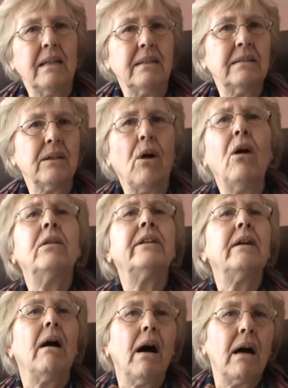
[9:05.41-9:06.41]
And all
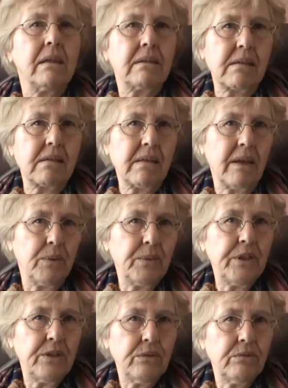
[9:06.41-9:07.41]
the arts that
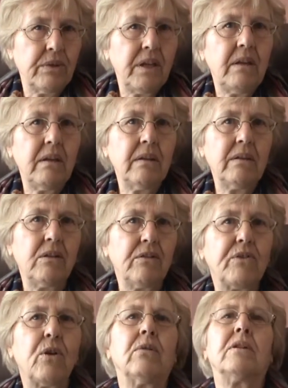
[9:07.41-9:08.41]
we do here,
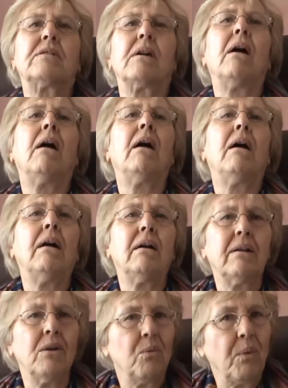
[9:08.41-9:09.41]
of course,
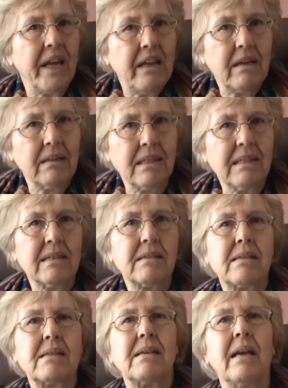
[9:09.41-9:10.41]
are
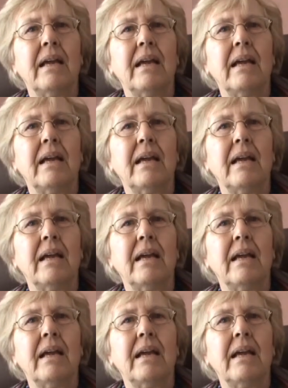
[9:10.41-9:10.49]
awakeners.